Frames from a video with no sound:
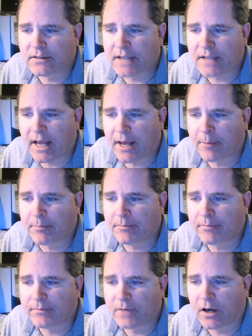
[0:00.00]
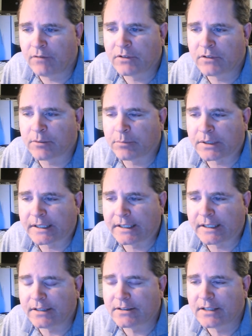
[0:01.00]
tem of
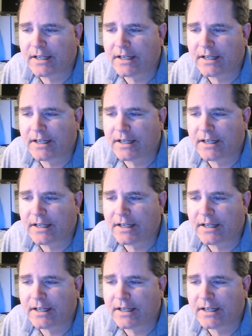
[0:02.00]
complete.